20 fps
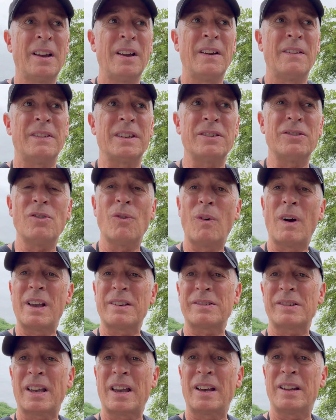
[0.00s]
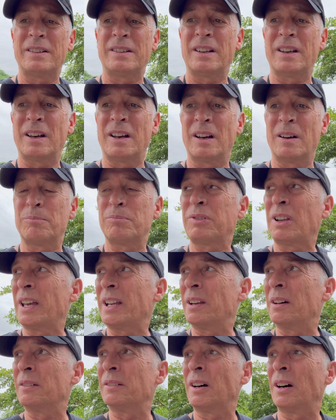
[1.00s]
the U.S. had
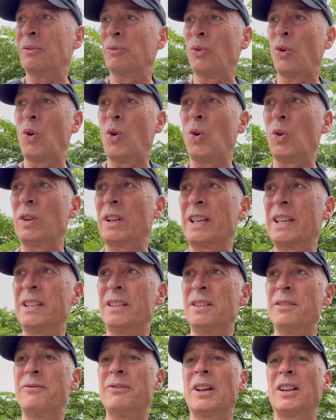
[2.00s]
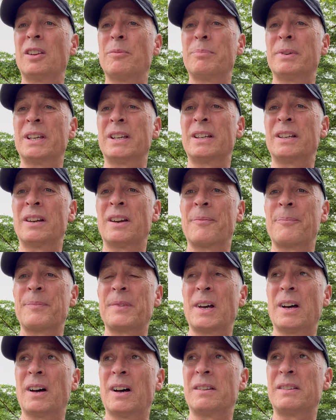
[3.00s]
played a role in developing
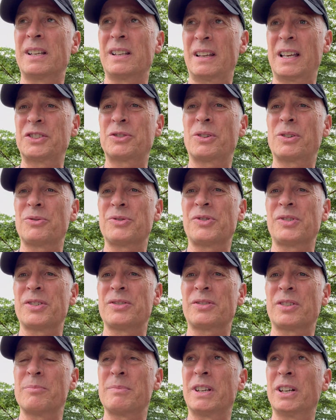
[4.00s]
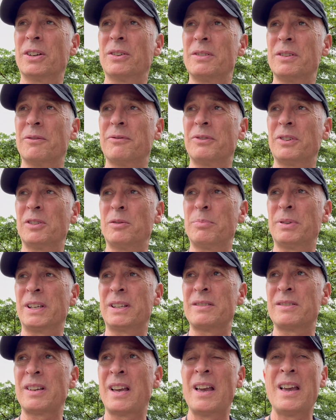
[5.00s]
the electrical system here in the
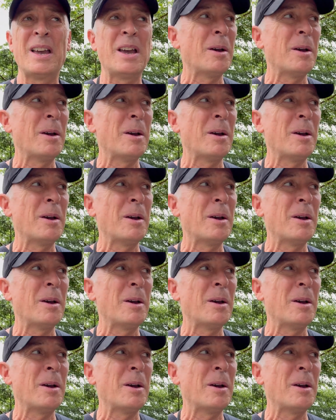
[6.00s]
Philippines.